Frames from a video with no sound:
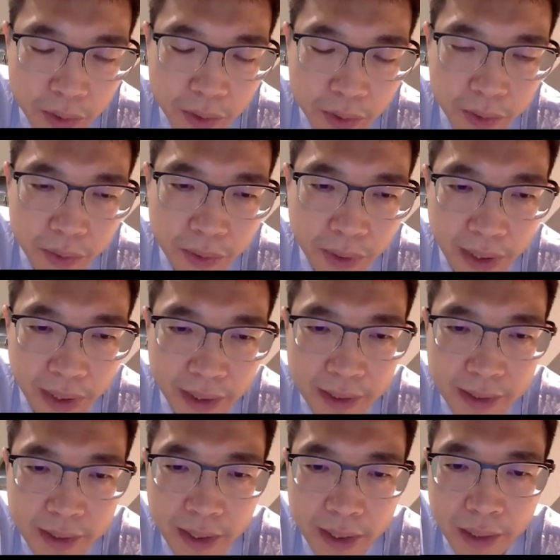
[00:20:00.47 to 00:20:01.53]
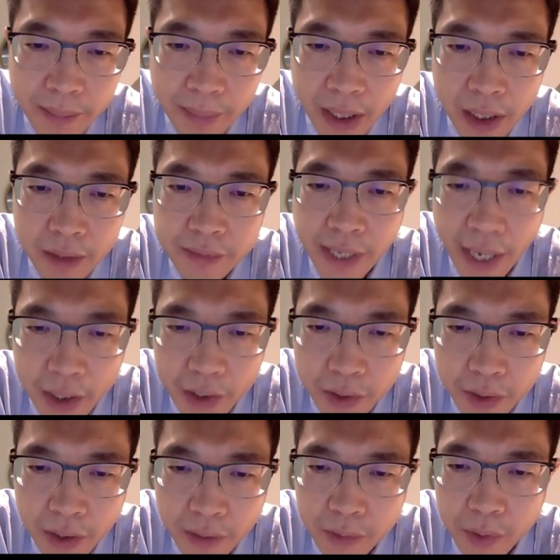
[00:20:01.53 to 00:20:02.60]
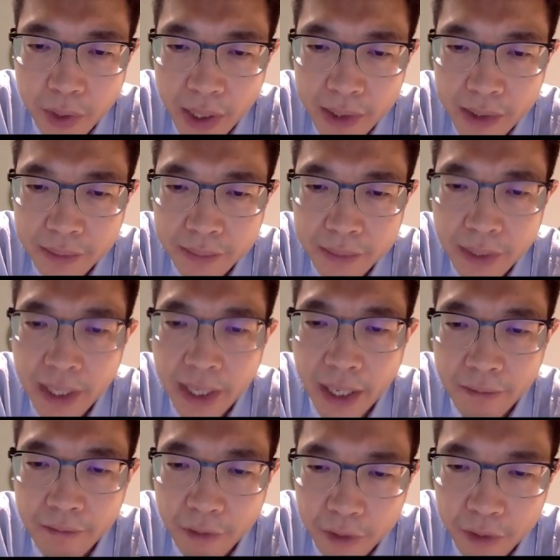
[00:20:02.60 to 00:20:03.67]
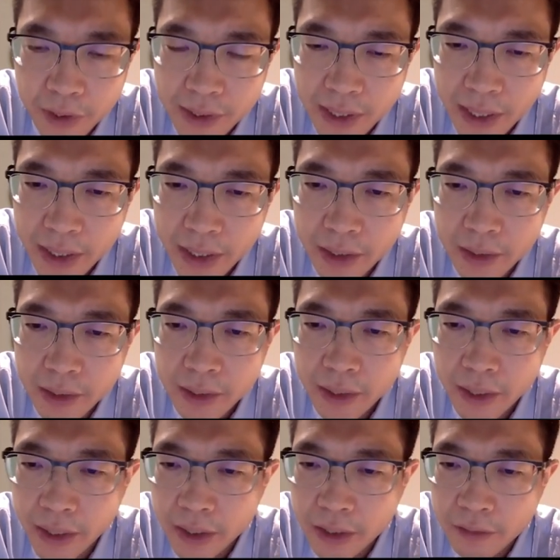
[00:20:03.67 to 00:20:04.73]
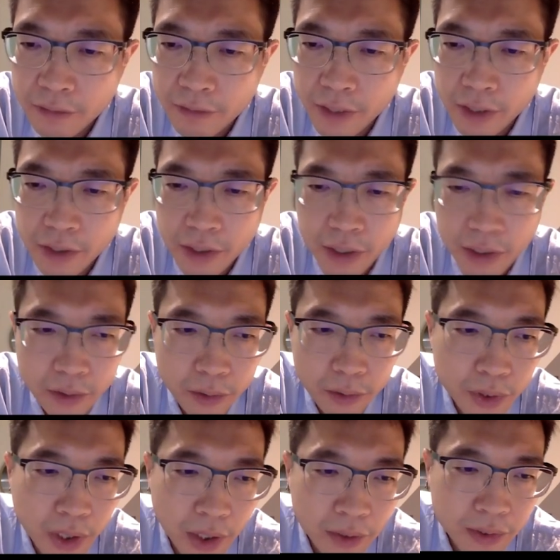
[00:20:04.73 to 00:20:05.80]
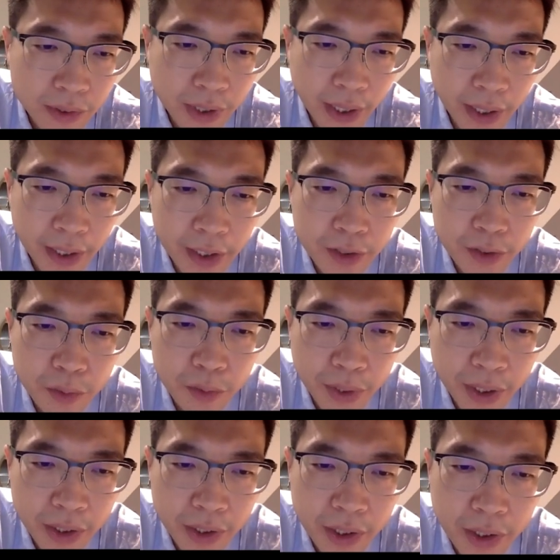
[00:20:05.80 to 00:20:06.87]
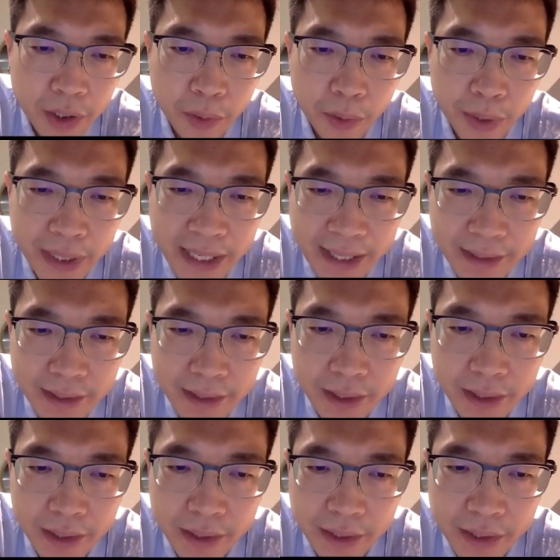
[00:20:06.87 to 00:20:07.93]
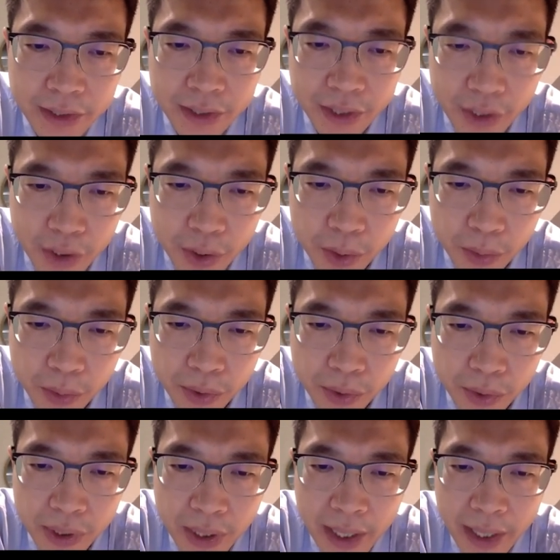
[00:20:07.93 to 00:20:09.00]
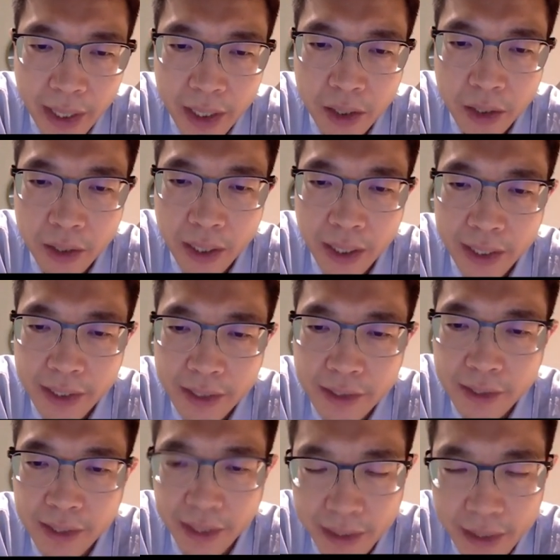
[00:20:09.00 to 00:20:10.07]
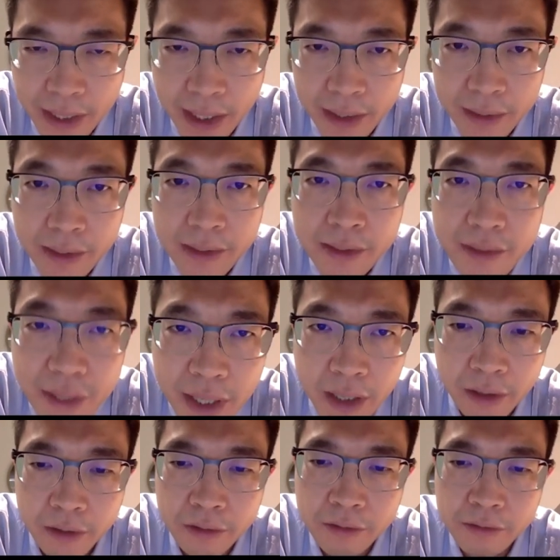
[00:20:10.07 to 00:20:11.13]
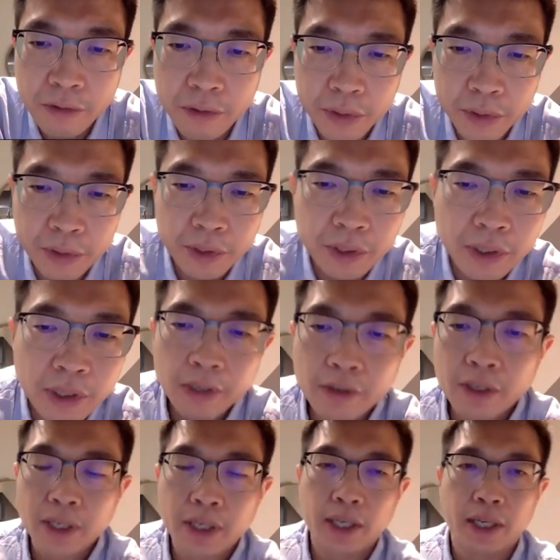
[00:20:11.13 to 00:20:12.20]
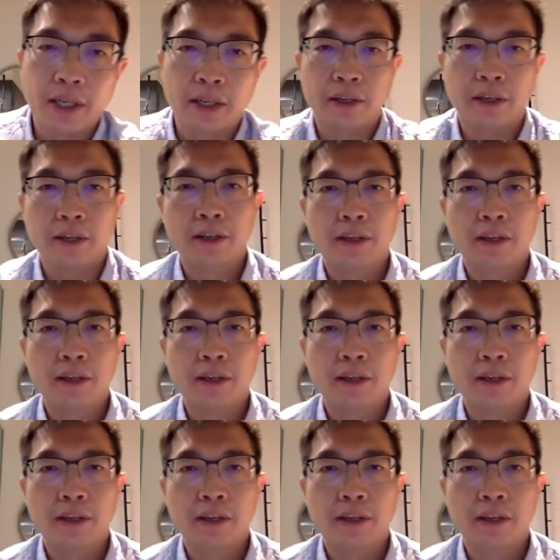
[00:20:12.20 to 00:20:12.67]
to understand the mechanism of action of drugs Aim for designing later phase clinical trials. And it is critical you consider these issues and collect this data now for your uh,